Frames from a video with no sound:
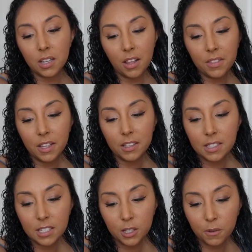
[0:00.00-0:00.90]
on the
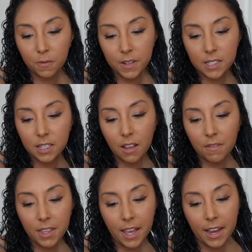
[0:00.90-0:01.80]
surface
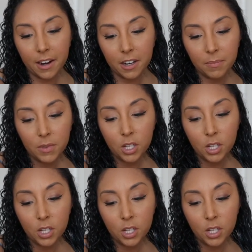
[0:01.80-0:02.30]
of the hair